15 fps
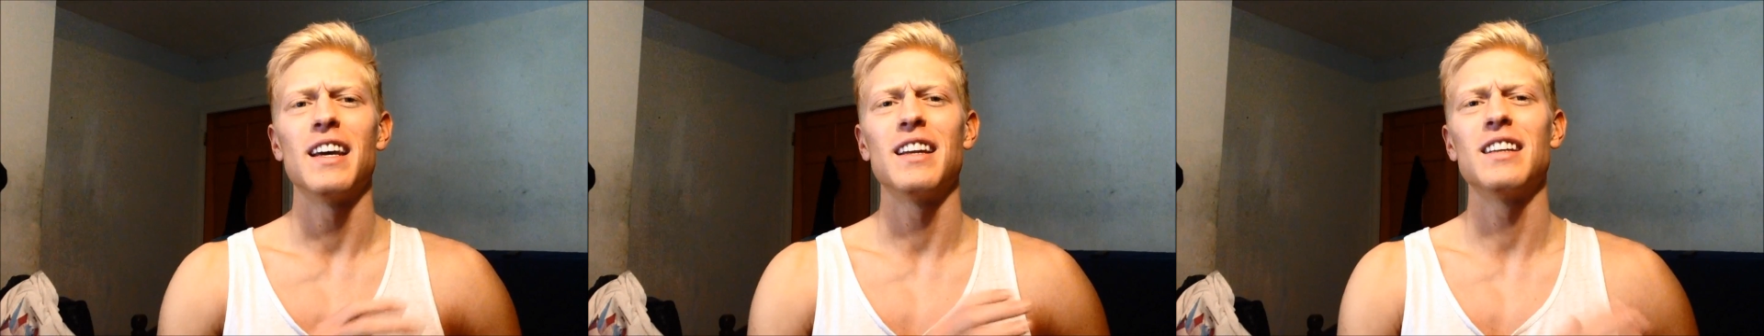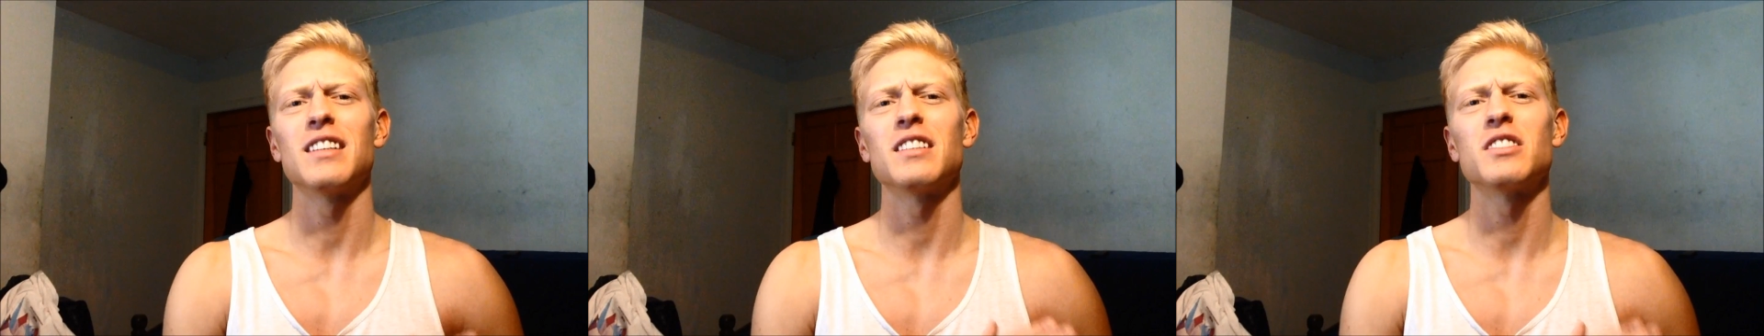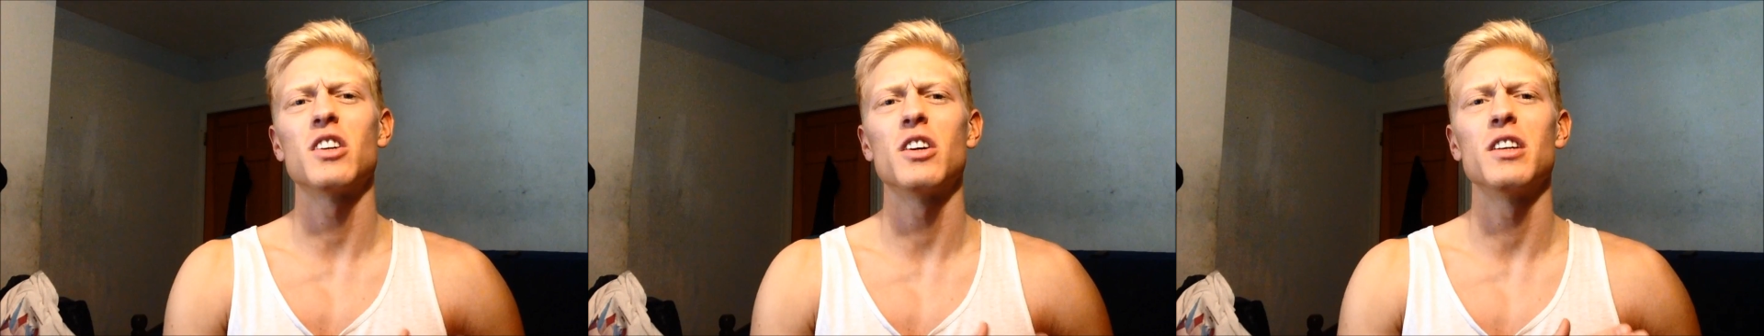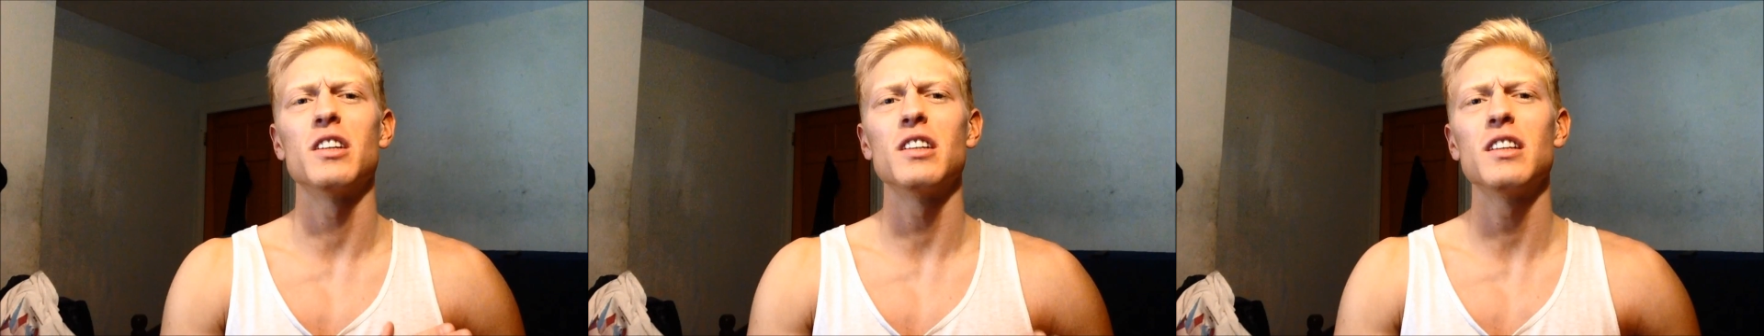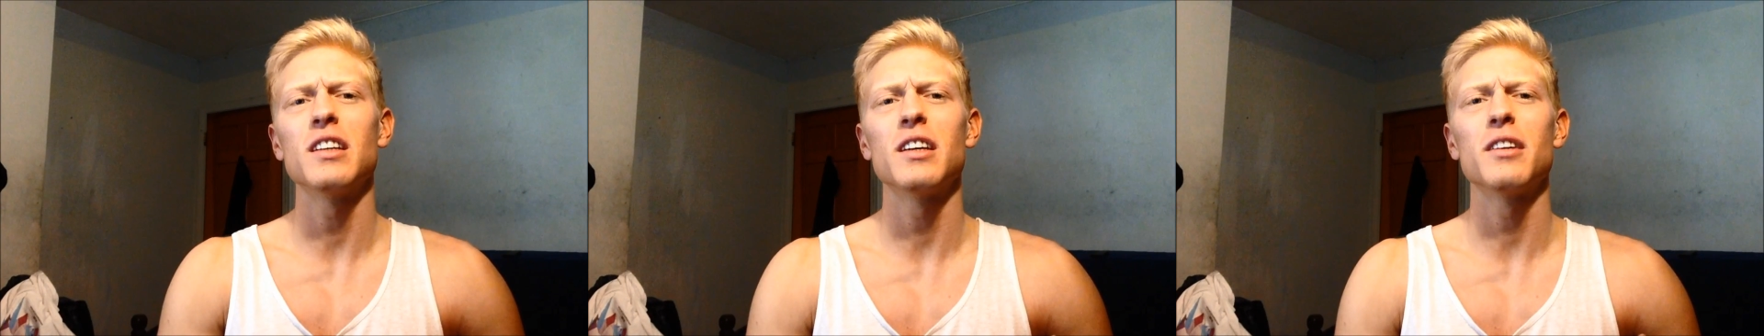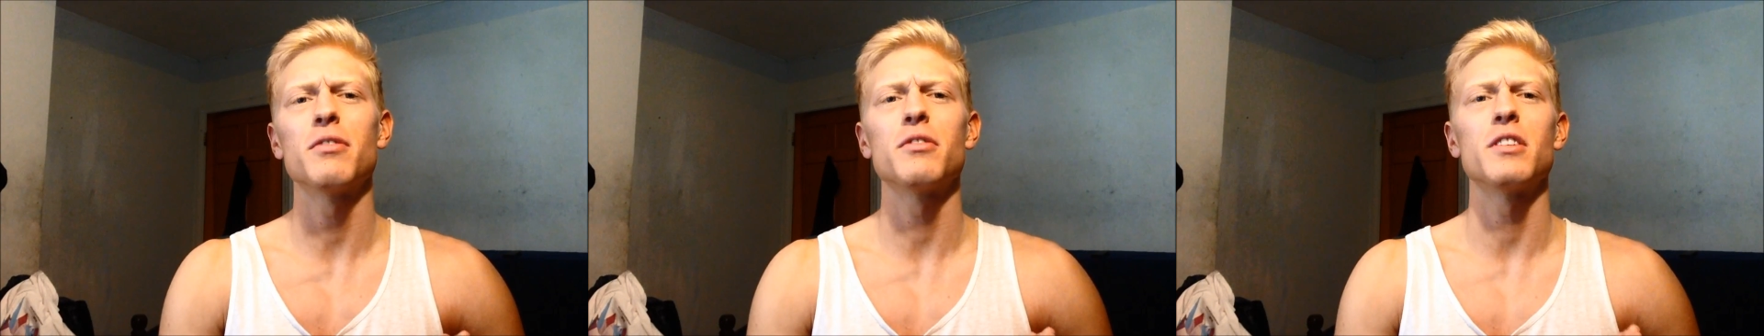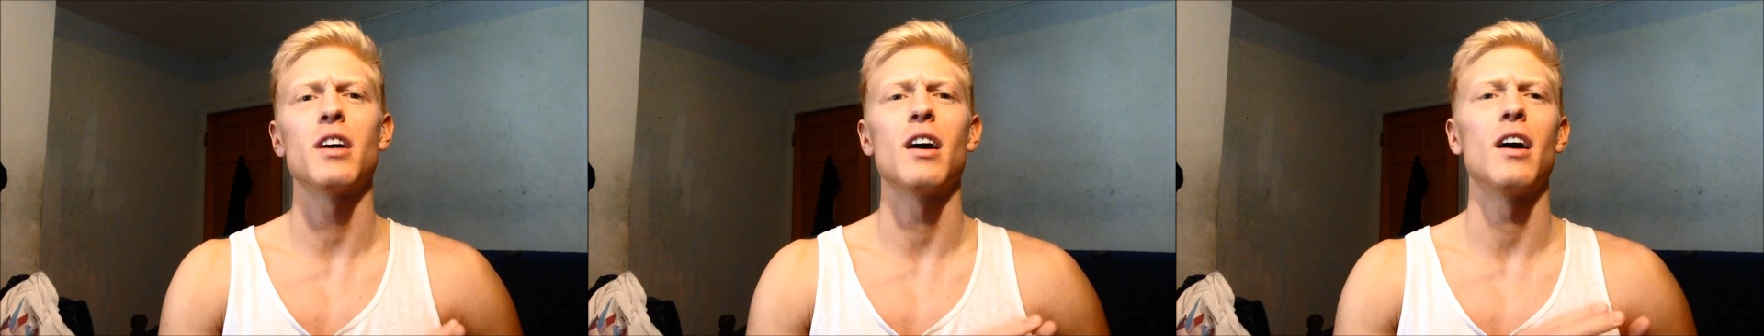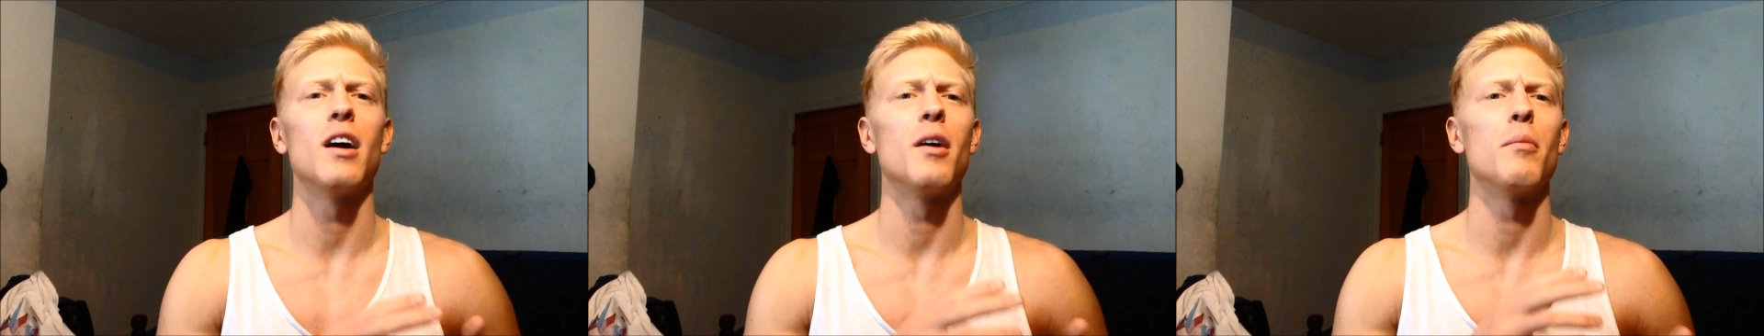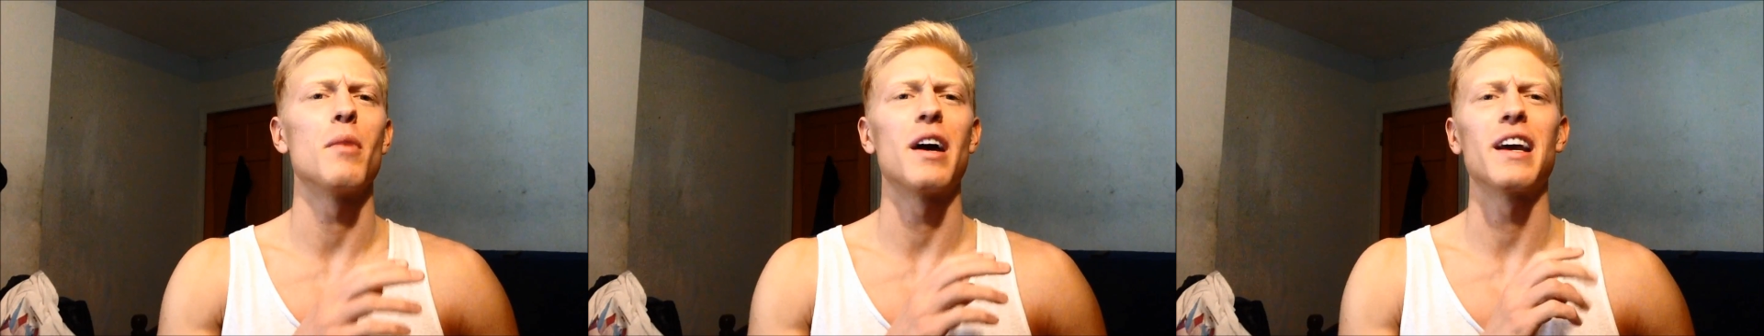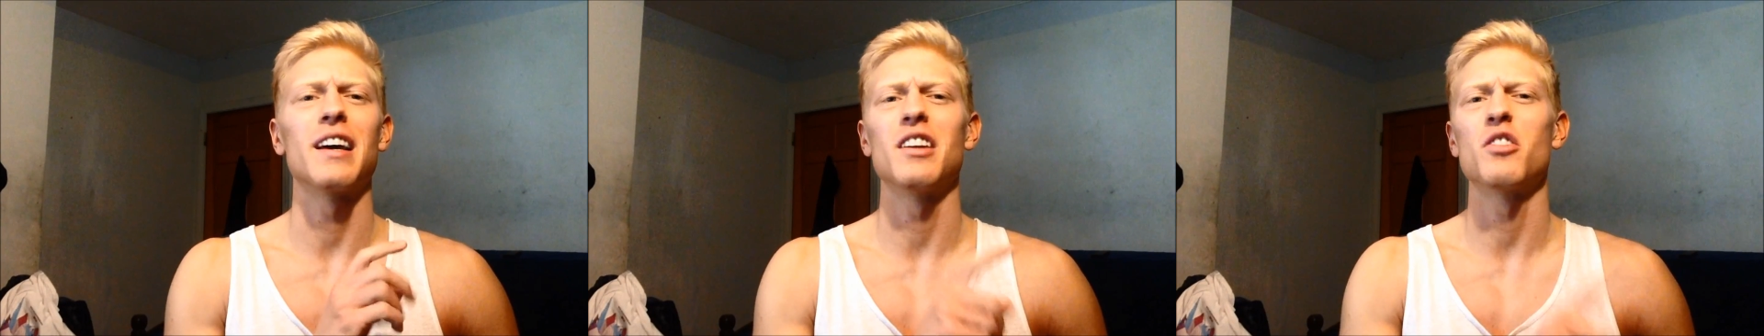And as I started to lift,
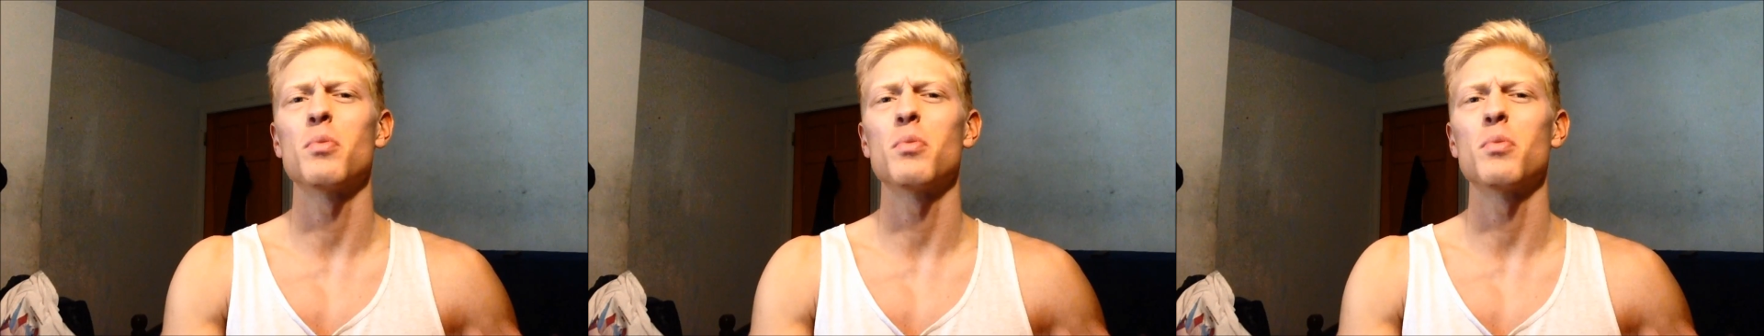I got